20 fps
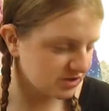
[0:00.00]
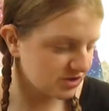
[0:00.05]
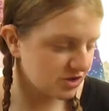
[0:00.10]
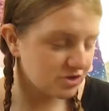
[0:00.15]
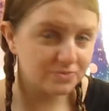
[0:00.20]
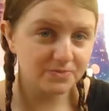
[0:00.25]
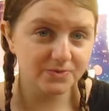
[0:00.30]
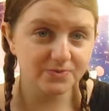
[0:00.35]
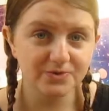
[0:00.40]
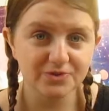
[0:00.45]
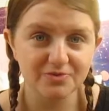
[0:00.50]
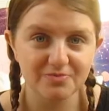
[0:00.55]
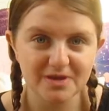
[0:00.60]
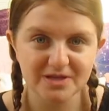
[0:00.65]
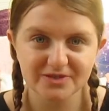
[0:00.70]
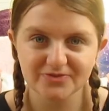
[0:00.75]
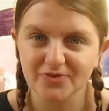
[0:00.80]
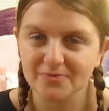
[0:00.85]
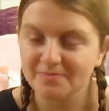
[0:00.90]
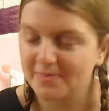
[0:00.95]
those were the
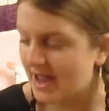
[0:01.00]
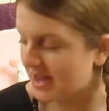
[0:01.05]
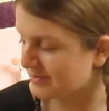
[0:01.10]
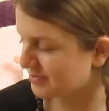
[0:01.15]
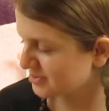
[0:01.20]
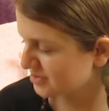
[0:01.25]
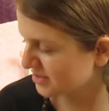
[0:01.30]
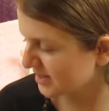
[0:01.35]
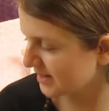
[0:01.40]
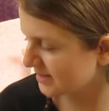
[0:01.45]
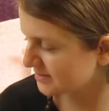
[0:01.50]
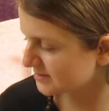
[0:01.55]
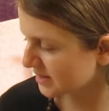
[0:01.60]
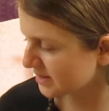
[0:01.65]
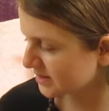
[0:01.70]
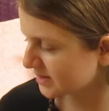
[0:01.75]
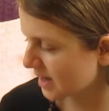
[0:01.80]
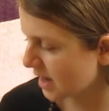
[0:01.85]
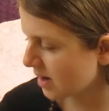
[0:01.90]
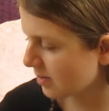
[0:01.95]
bits from Paper Chase.
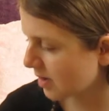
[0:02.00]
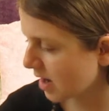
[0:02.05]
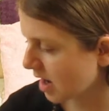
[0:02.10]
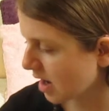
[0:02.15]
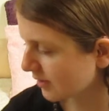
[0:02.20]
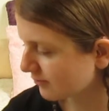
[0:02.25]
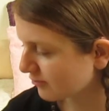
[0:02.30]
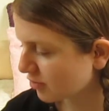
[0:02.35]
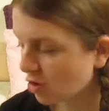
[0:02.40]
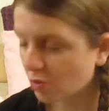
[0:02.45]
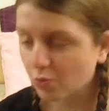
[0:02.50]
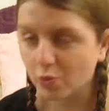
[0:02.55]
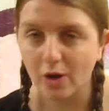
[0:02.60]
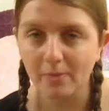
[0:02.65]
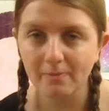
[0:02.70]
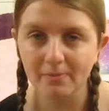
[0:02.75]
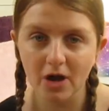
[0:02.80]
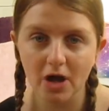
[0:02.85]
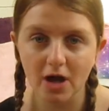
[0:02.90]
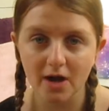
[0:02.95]
Now I've got
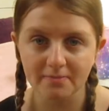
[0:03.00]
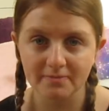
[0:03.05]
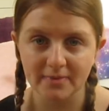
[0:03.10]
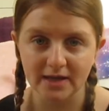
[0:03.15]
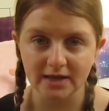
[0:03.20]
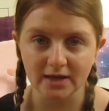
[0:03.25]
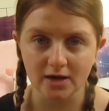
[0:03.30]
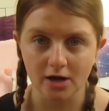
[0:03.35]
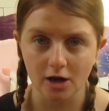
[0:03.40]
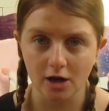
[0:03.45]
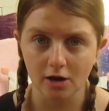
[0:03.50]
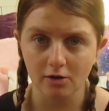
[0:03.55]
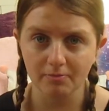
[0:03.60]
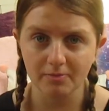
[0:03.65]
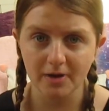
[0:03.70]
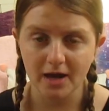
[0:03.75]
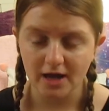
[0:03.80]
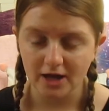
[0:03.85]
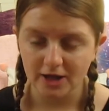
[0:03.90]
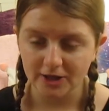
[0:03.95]
one part of makeup
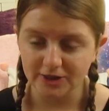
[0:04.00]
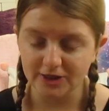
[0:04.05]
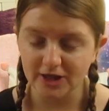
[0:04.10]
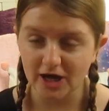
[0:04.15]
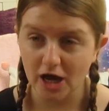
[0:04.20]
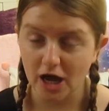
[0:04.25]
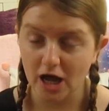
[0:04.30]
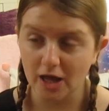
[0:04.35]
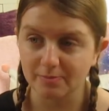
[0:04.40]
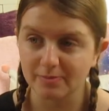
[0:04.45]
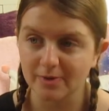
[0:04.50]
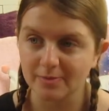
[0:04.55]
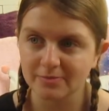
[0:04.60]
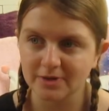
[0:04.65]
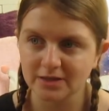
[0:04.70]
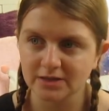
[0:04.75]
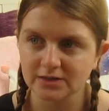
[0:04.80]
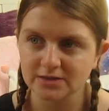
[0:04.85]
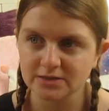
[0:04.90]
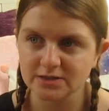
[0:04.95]
that I've been
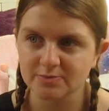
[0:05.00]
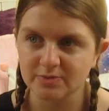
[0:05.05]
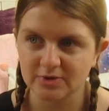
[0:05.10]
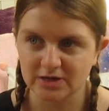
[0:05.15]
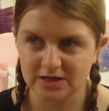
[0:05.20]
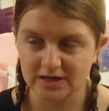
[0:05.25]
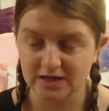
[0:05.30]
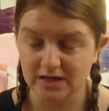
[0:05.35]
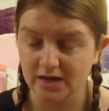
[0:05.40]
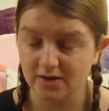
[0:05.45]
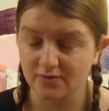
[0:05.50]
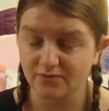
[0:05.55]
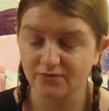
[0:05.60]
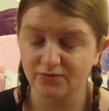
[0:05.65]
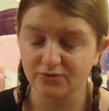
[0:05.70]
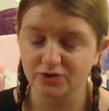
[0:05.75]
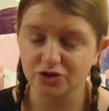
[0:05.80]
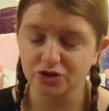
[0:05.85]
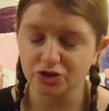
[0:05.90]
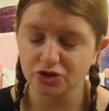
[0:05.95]
meaning to buy
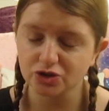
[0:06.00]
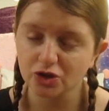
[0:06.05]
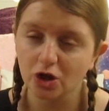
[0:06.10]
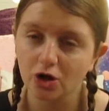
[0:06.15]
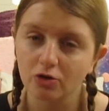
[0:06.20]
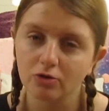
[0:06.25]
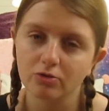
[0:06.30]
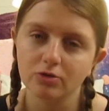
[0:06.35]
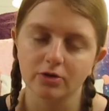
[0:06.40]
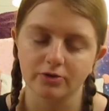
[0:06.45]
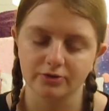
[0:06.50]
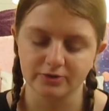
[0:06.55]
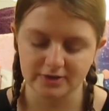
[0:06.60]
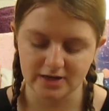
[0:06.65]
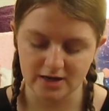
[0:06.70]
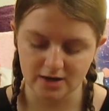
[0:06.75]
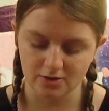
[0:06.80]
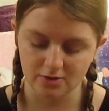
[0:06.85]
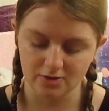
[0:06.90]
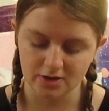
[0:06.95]
for so long
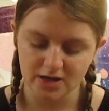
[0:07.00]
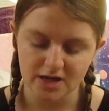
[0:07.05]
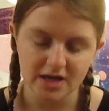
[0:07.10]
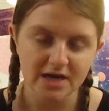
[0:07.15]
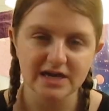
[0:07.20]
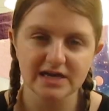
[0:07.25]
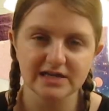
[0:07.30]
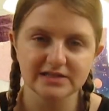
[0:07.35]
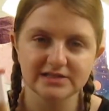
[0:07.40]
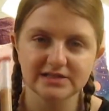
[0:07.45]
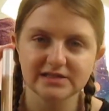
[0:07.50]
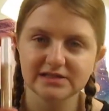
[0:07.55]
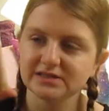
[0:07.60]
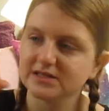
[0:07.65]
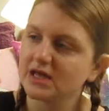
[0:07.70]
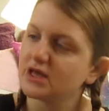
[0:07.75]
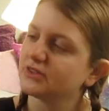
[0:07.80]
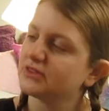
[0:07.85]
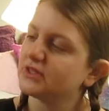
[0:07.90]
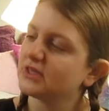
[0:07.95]
now. It is
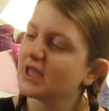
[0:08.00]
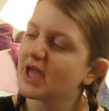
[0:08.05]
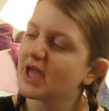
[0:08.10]
the